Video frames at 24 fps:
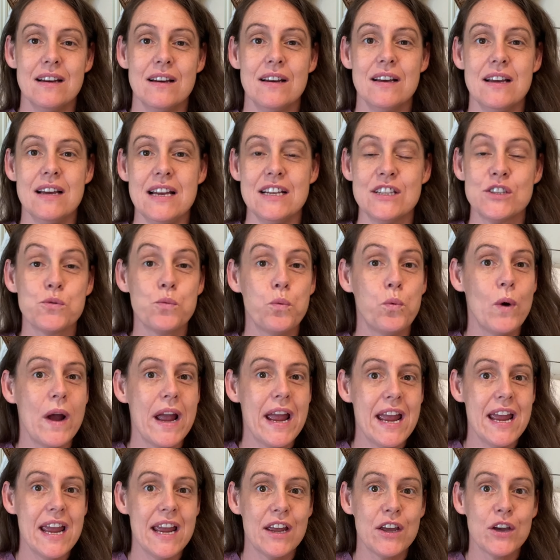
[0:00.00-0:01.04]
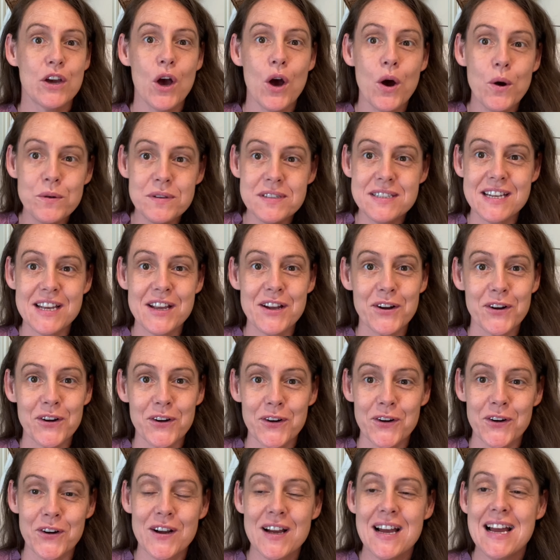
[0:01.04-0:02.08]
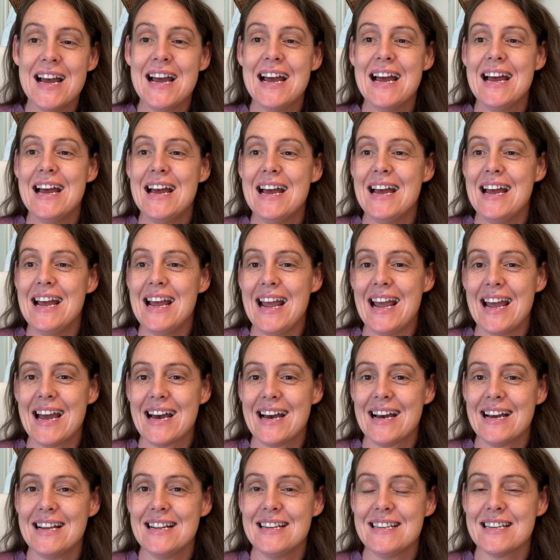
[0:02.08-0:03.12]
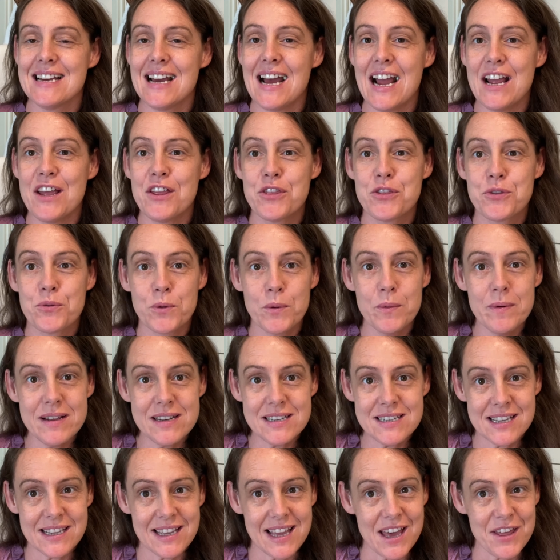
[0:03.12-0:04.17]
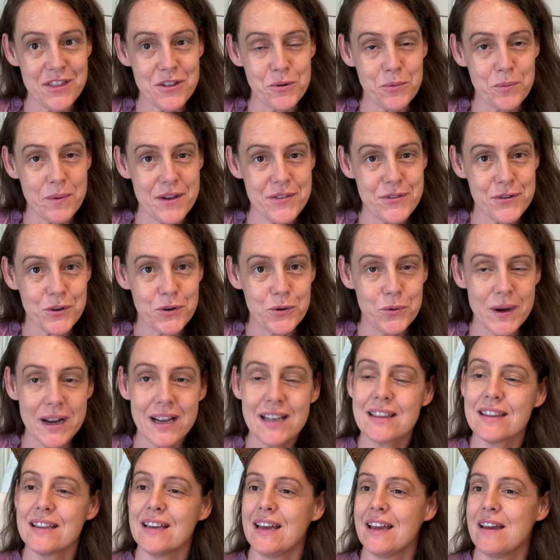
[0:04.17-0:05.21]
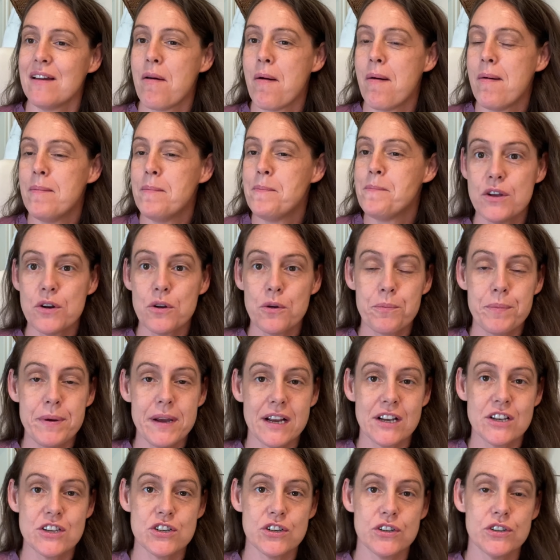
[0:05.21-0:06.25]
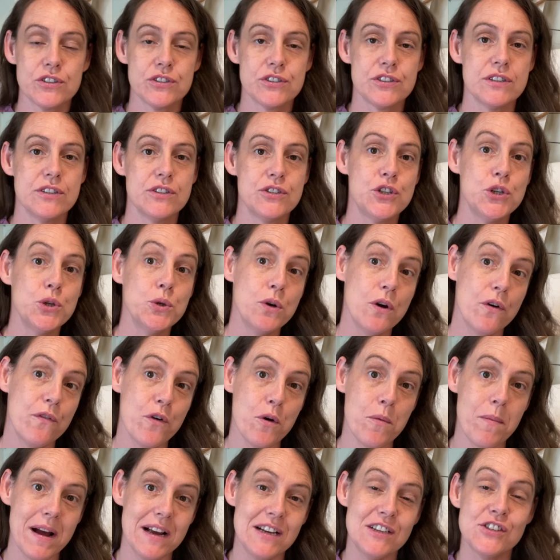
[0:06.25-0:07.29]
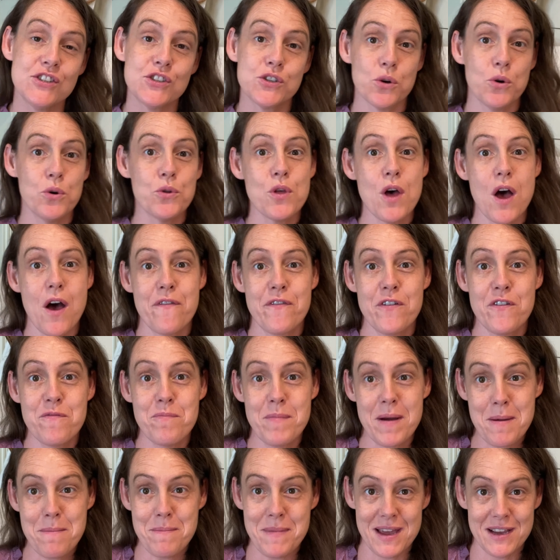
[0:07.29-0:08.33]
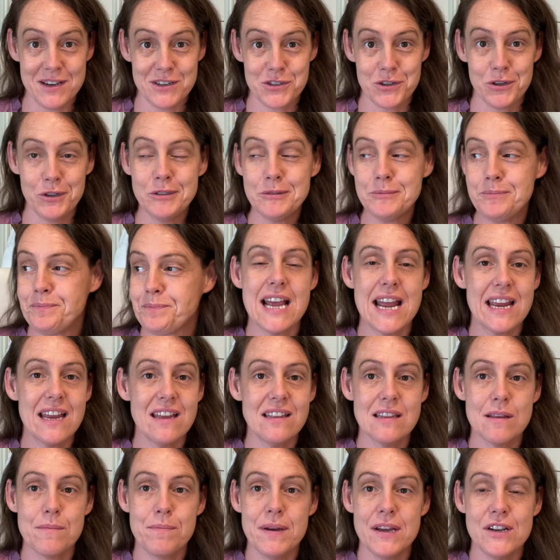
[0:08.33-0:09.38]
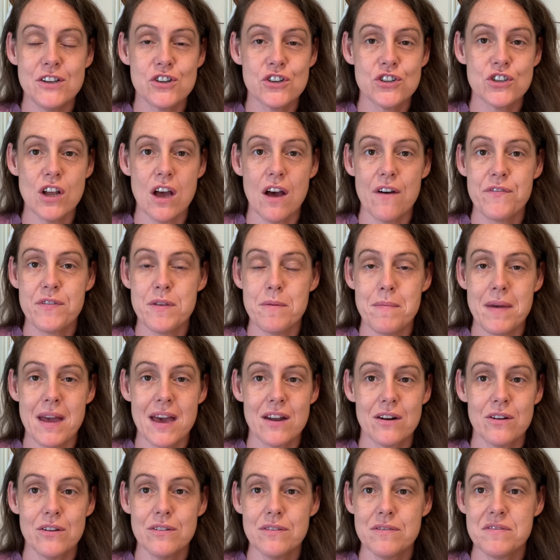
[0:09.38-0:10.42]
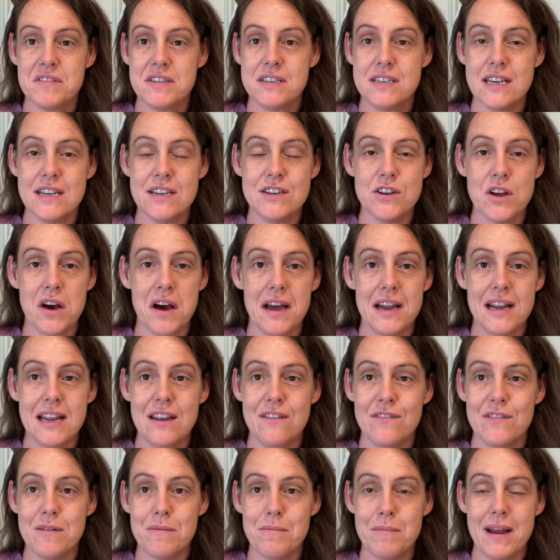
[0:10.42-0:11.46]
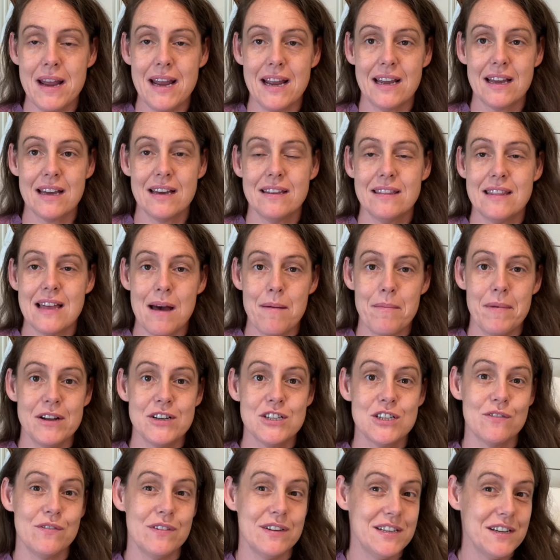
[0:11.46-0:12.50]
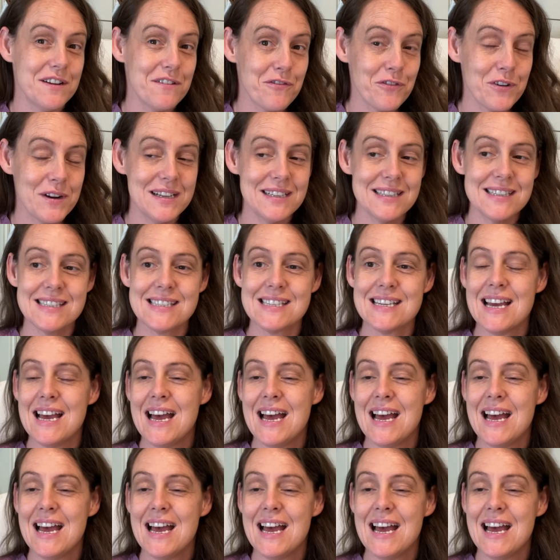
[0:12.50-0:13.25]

it's way cozier, and I threw it together rather quickly. Little pictures, two of them I stole off of my mantle. Taking the pictures off the mantle did not even make that much of a difference,